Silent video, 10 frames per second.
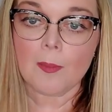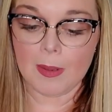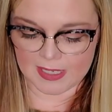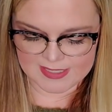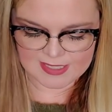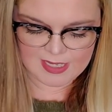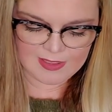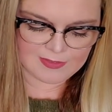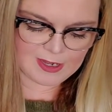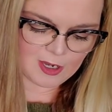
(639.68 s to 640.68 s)
But
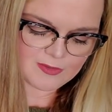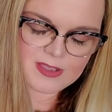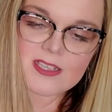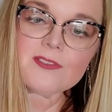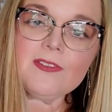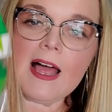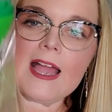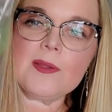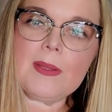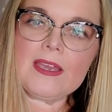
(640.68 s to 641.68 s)
there are these
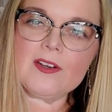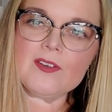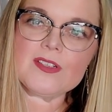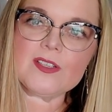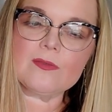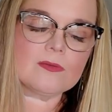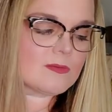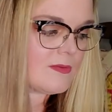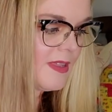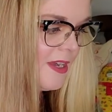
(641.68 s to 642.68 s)
flag bearers. So
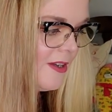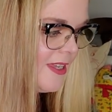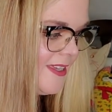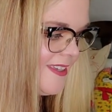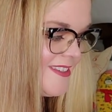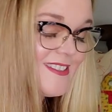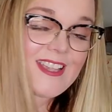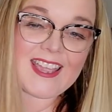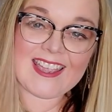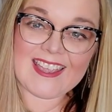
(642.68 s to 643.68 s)
there is
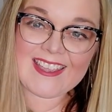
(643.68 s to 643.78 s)
a